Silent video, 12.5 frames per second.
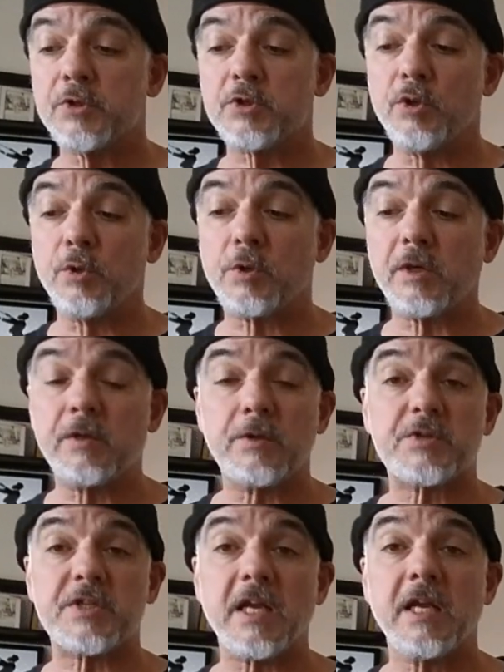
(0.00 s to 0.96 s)
So you could
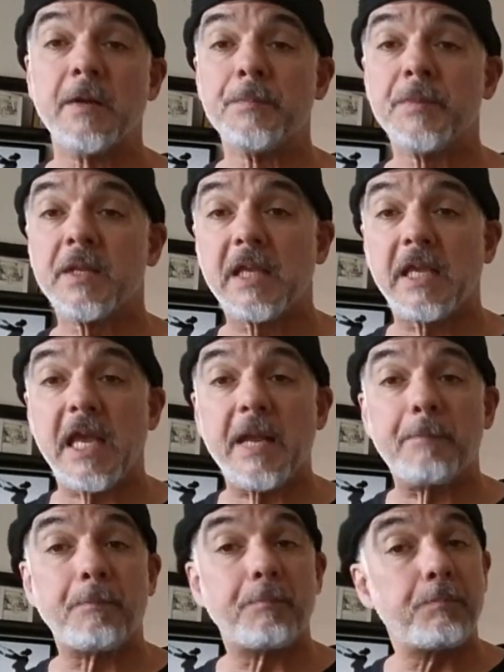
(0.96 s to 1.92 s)
either say
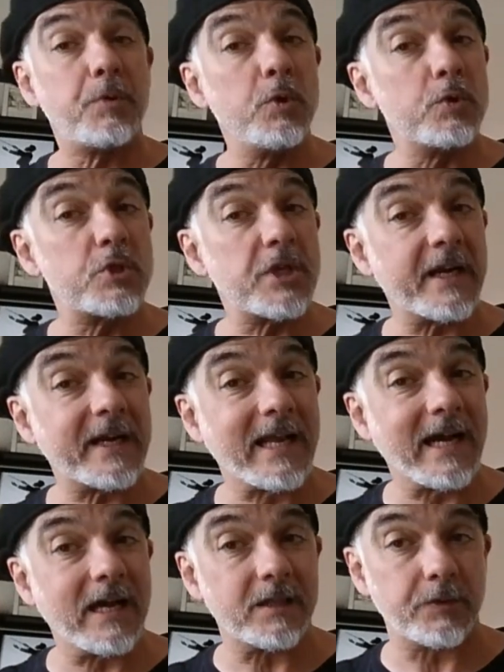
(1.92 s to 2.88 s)
ppiù
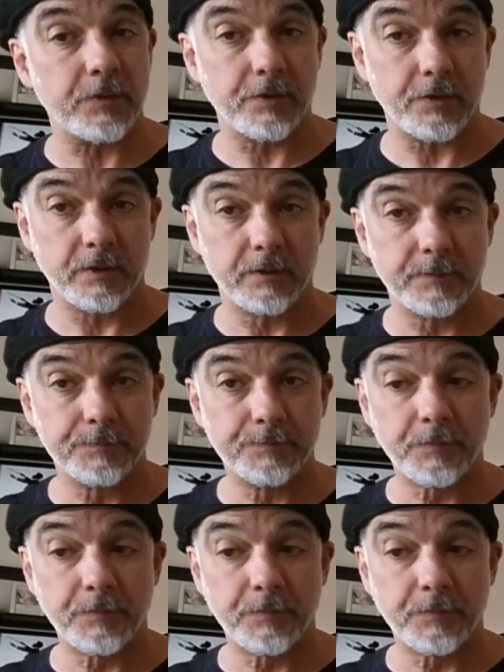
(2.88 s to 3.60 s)
cercando,